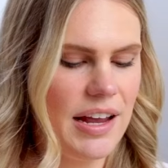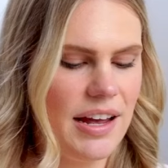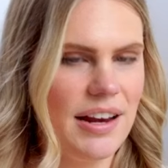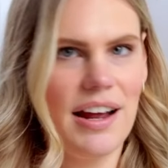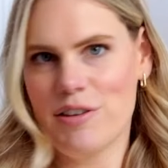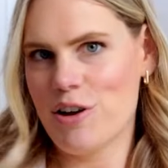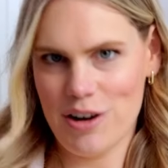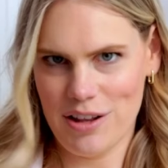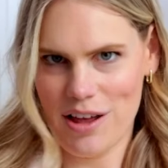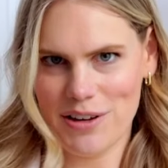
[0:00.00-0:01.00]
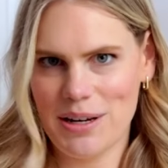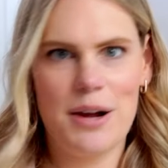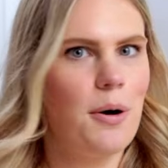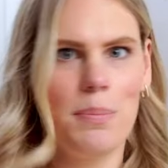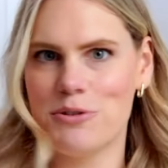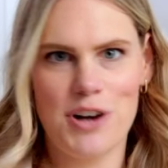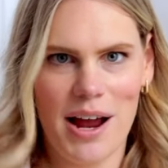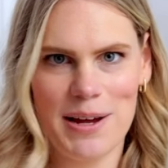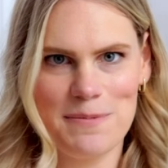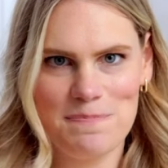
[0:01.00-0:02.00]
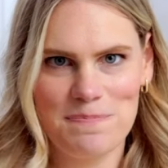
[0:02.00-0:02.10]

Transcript: and I think you're gonna love it. I hope you try it.